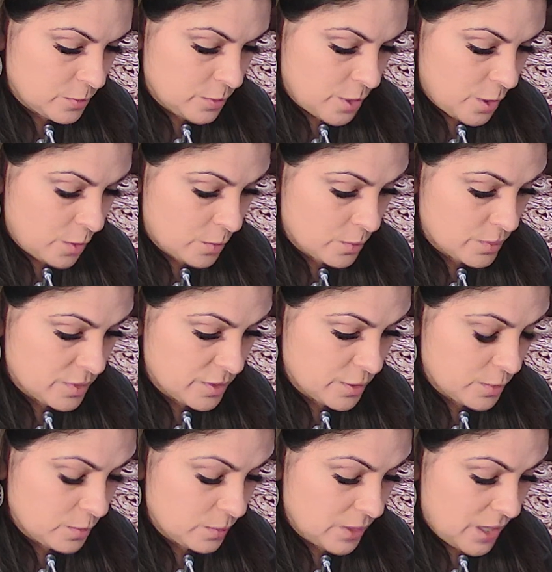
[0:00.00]
those
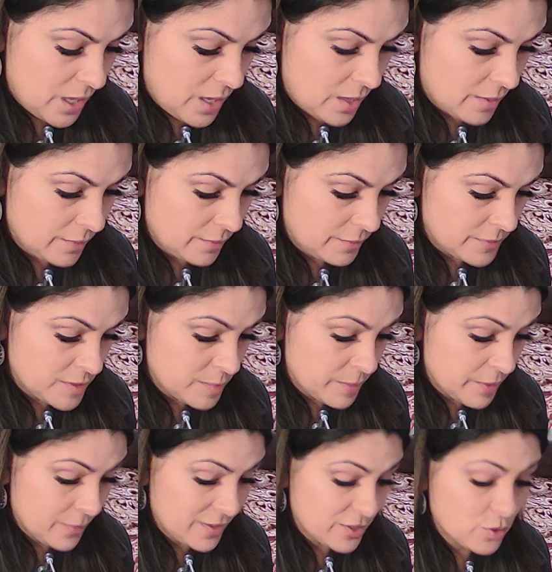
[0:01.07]
you love
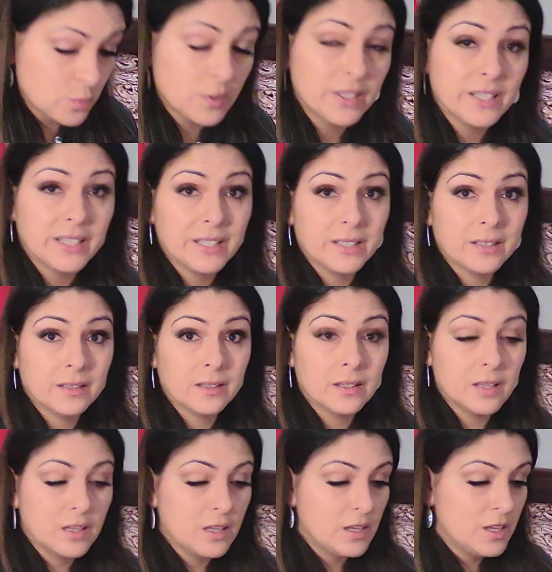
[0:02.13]
spiritually.
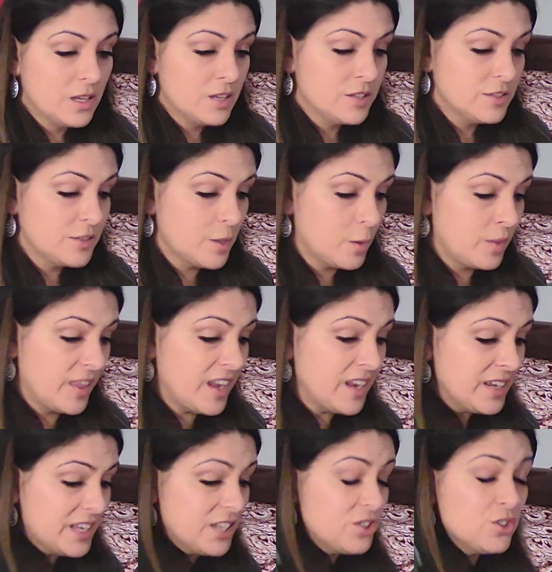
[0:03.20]
So they
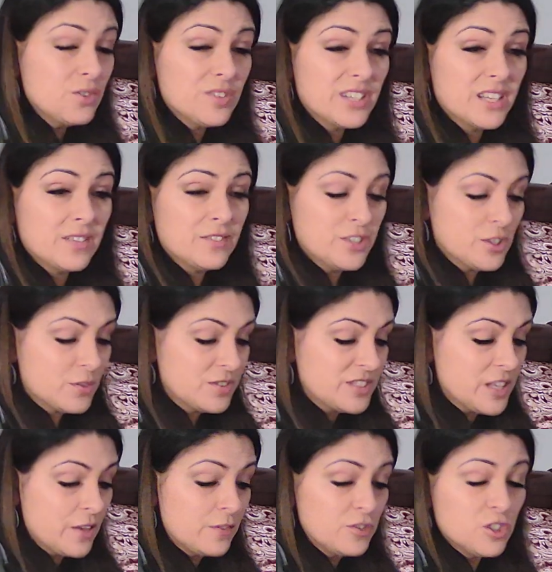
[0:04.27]
need you to give to
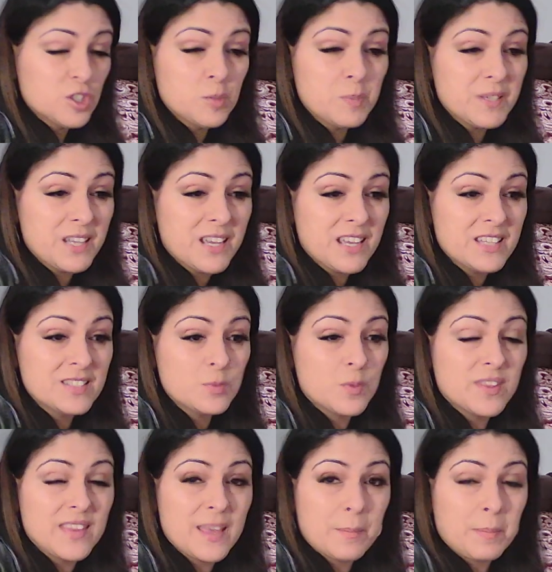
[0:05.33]
yourself, just because
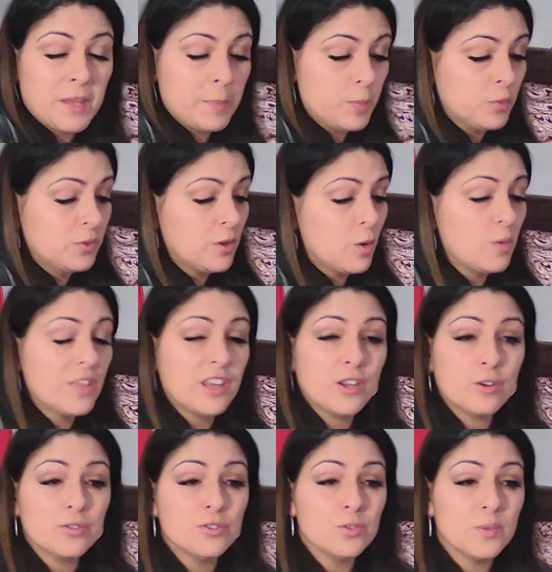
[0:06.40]
when people know that
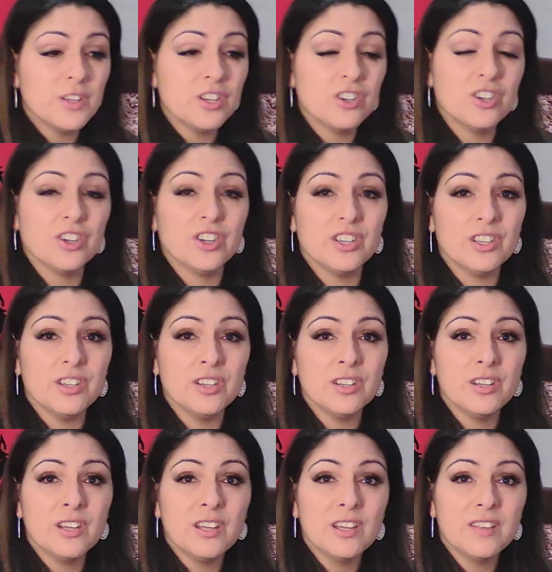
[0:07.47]
you're doing good,
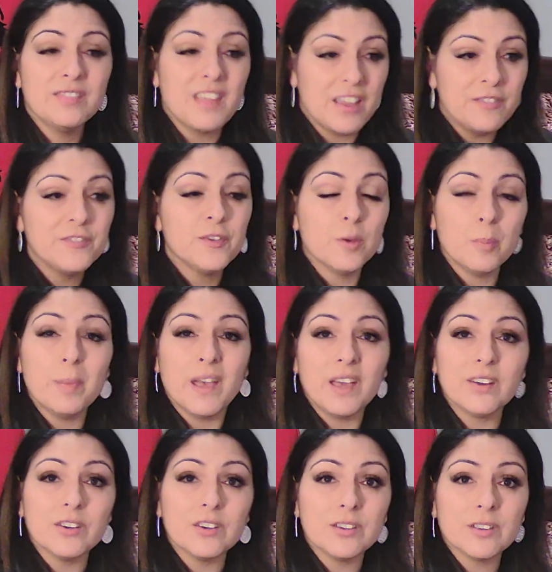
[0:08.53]
they feel
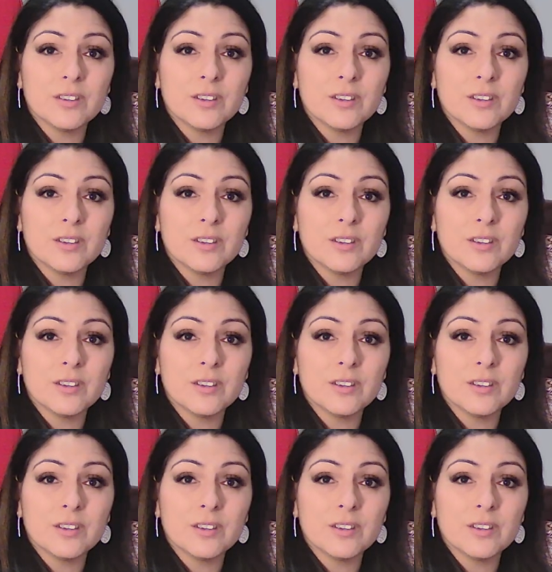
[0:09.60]
better.